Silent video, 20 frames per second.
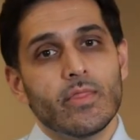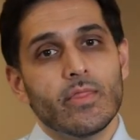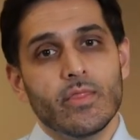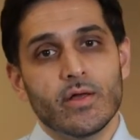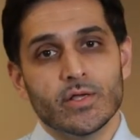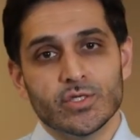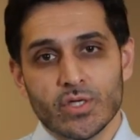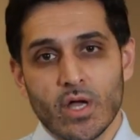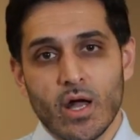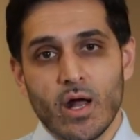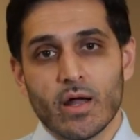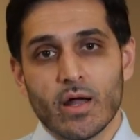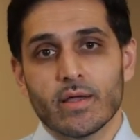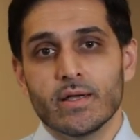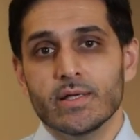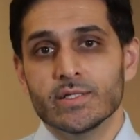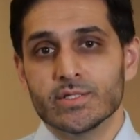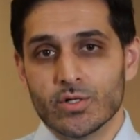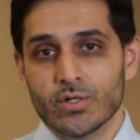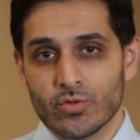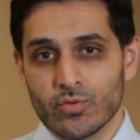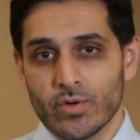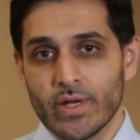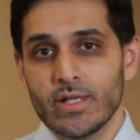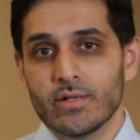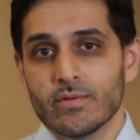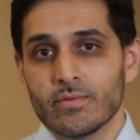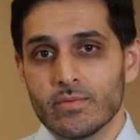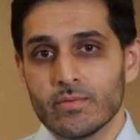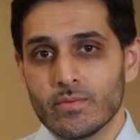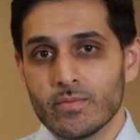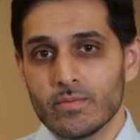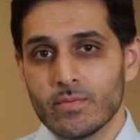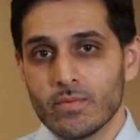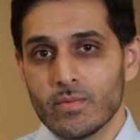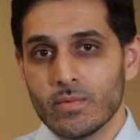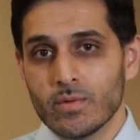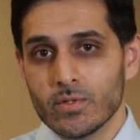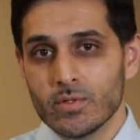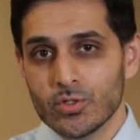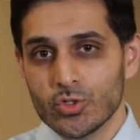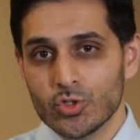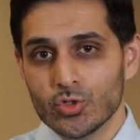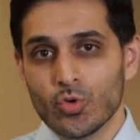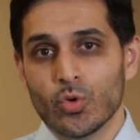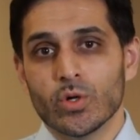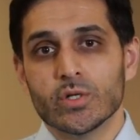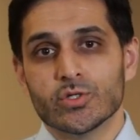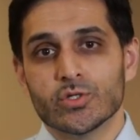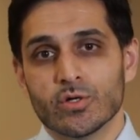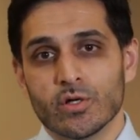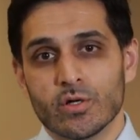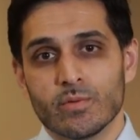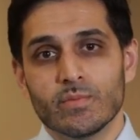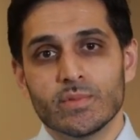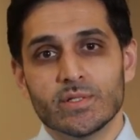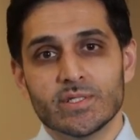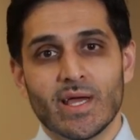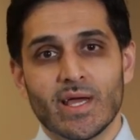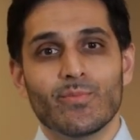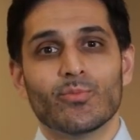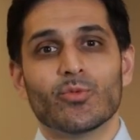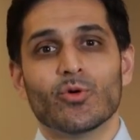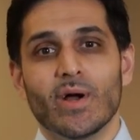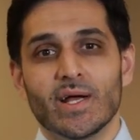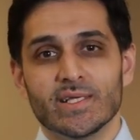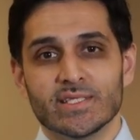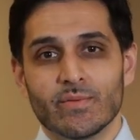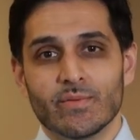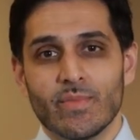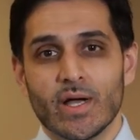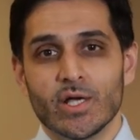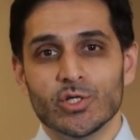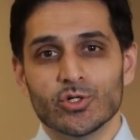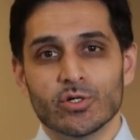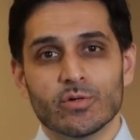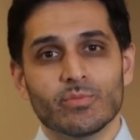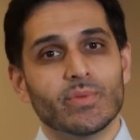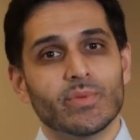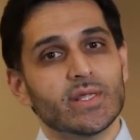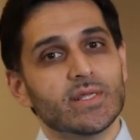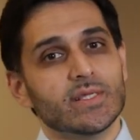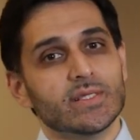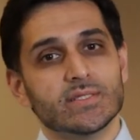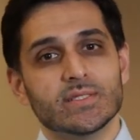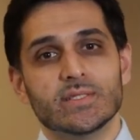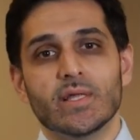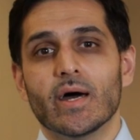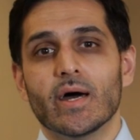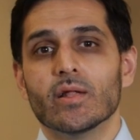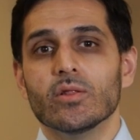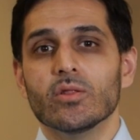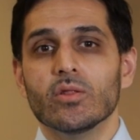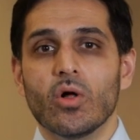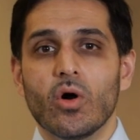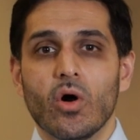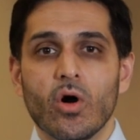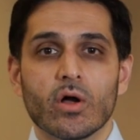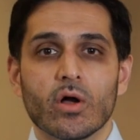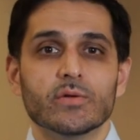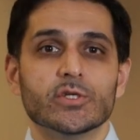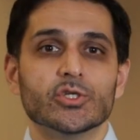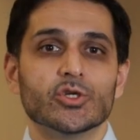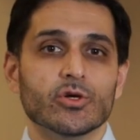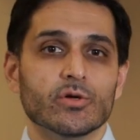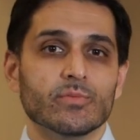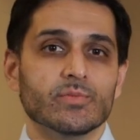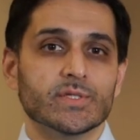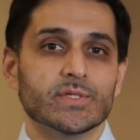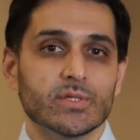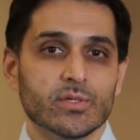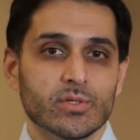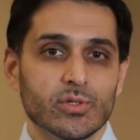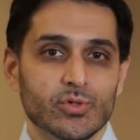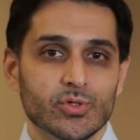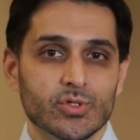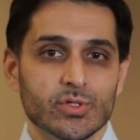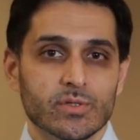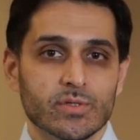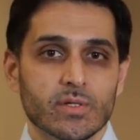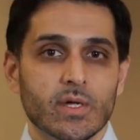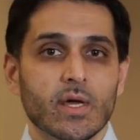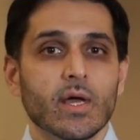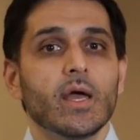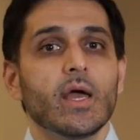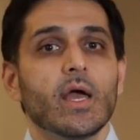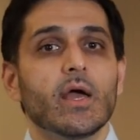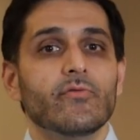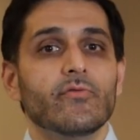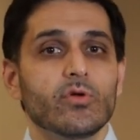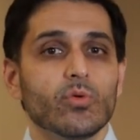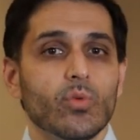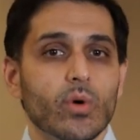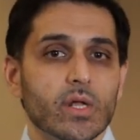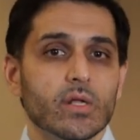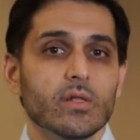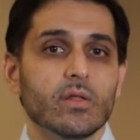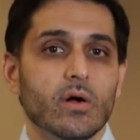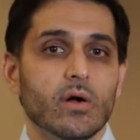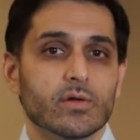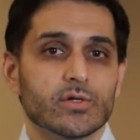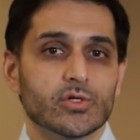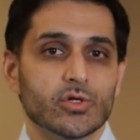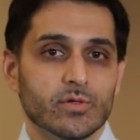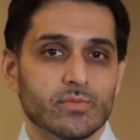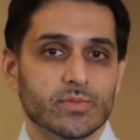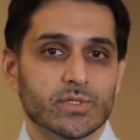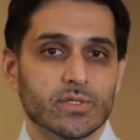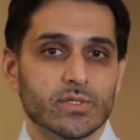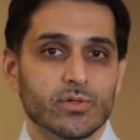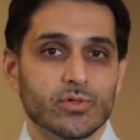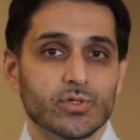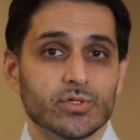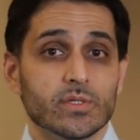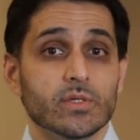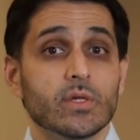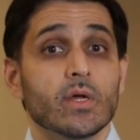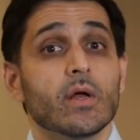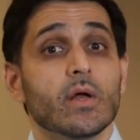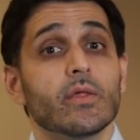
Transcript: The shock is a great short-term temporizing measure, but it is not a long-term solution. If you want a long-term solution,